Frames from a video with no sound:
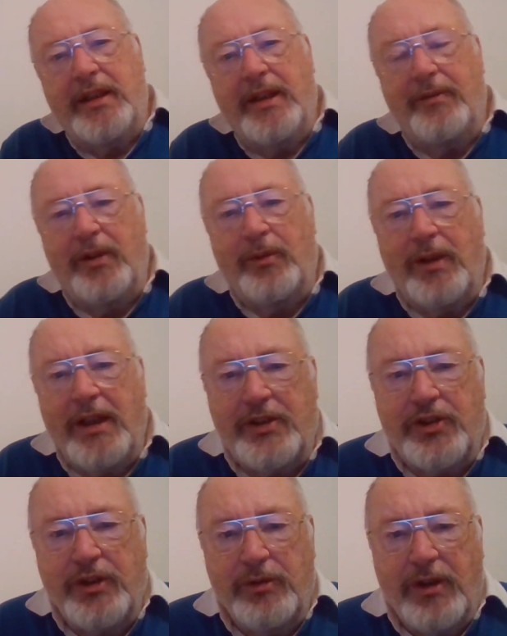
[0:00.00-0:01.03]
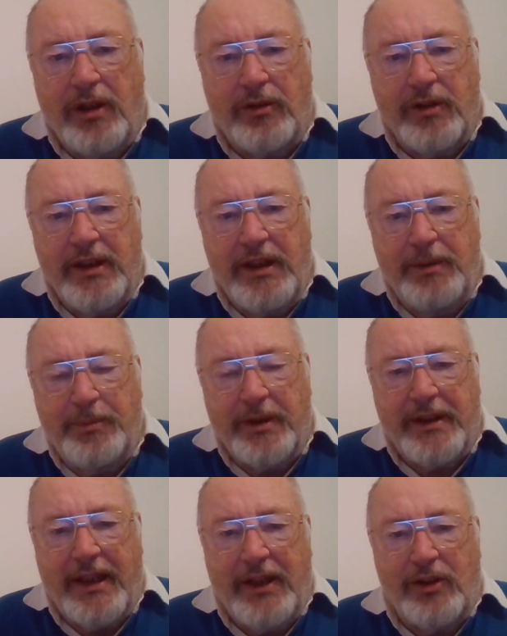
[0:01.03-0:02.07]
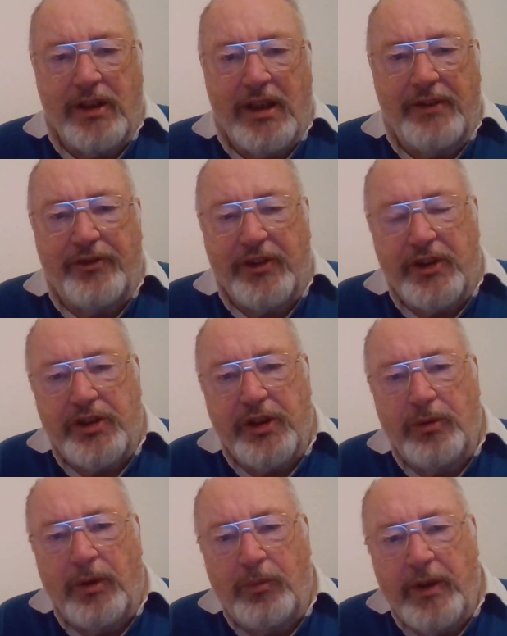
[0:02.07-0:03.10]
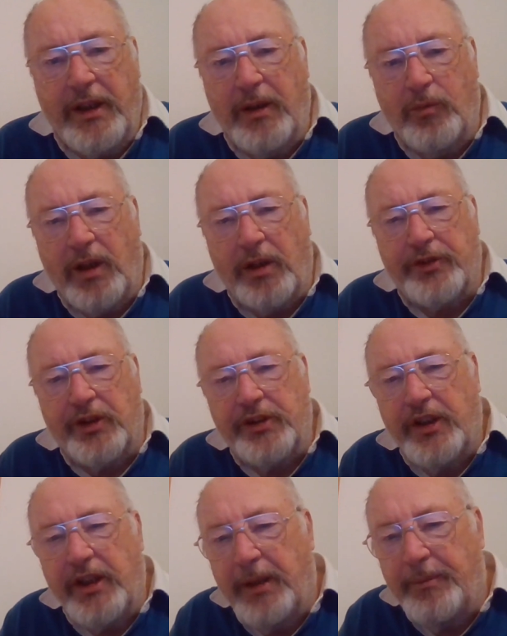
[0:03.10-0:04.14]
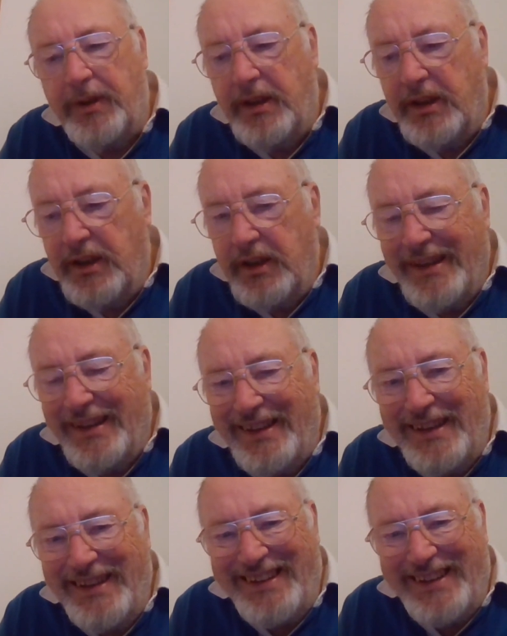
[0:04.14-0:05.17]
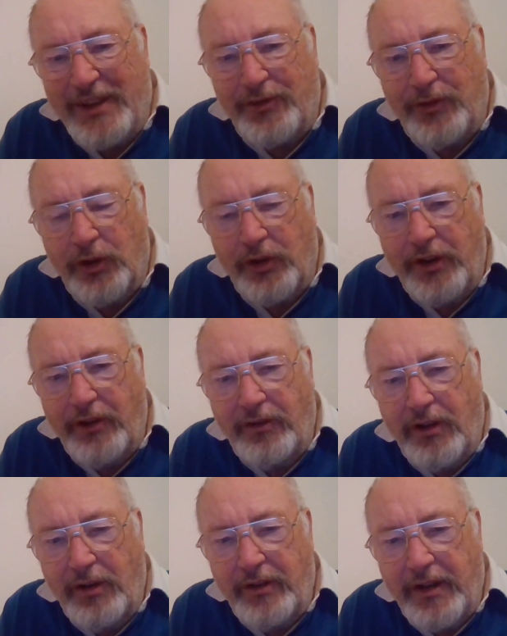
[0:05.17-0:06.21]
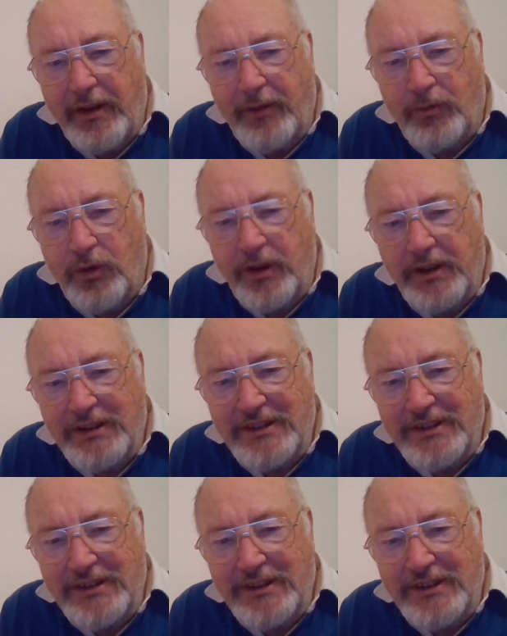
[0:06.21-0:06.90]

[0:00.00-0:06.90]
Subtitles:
Giving away a two-goal lead, but they hung on for a 2-1 win, and well done to them. That's four in a row now they've won.